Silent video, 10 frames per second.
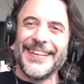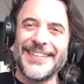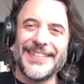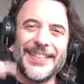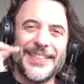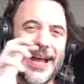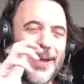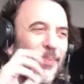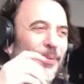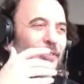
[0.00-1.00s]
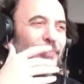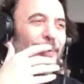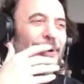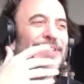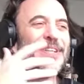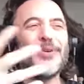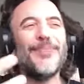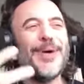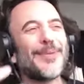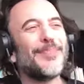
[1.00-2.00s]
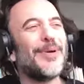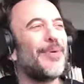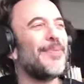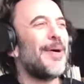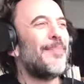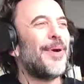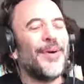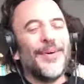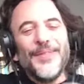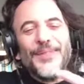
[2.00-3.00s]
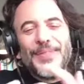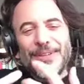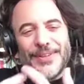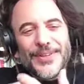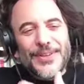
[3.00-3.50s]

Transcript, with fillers: that's the type of policy you make me remember the